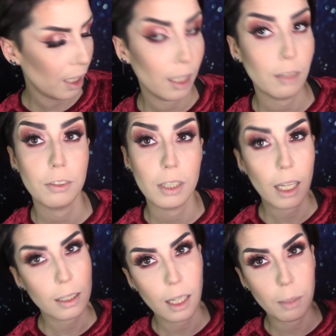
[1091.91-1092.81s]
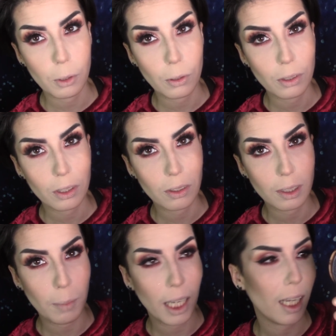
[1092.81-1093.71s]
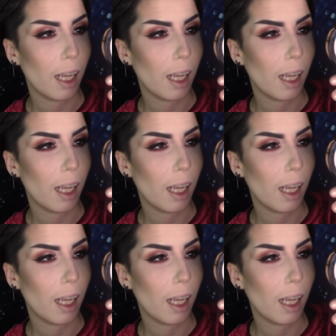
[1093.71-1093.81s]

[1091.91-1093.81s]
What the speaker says: and for that I'm going to use my